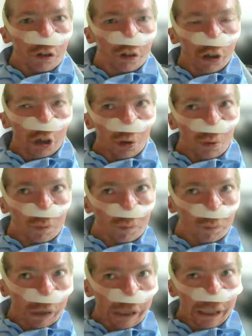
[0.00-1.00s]
So
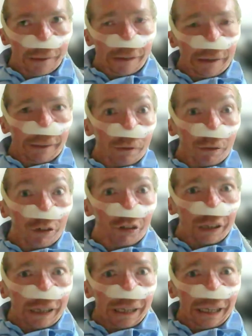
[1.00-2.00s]
either there
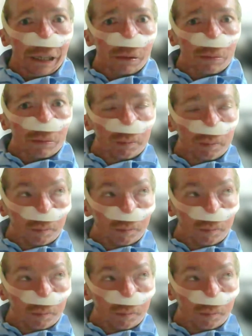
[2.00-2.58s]
isn't any,